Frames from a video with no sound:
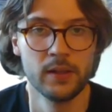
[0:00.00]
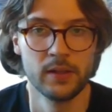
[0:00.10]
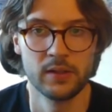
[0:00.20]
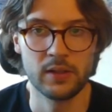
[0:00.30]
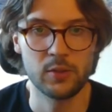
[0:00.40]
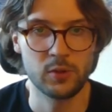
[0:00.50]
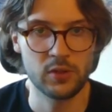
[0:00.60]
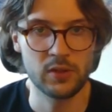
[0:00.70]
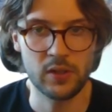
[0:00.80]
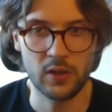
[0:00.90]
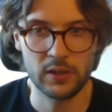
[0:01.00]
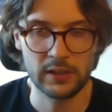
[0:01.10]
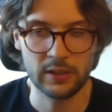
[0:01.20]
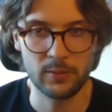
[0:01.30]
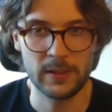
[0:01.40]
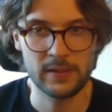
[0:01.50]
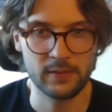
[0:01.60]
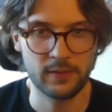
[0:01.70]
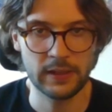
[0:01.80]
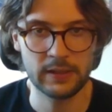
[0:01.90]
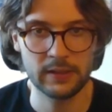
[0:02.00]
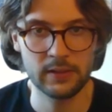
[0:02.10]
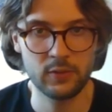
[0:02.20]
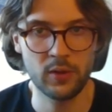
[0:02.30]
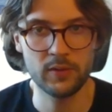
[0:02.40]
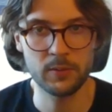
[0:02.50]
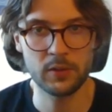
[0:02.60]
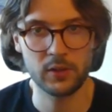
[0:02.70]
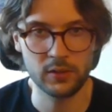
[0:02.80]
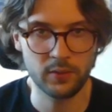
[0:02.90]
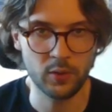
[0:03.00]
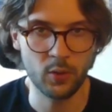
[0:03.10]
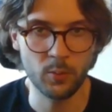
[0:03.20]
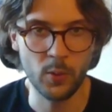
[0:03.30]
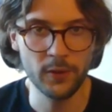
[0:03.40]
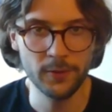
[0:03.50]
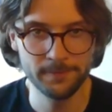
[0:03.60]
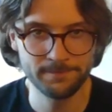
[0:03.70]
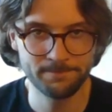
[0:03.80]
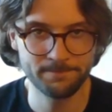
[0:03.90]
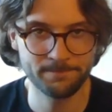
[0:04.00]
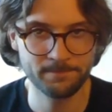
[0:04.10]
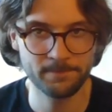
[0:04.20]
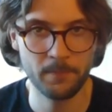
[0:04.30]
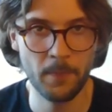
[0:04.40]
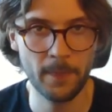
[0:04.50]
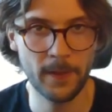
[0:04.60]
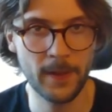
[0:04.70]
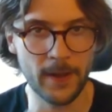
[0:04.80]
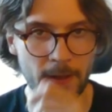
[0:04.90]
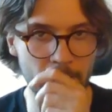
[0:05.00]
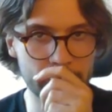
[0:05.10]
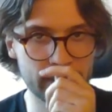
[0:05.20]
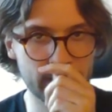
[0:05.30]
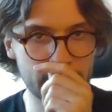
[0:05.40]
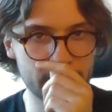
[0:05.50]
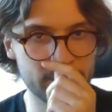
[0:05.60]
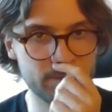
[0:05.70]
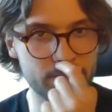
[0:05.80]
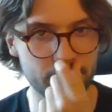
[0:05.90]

So here I'm just discarding Echo Base and Falcon to have some target for Han1. And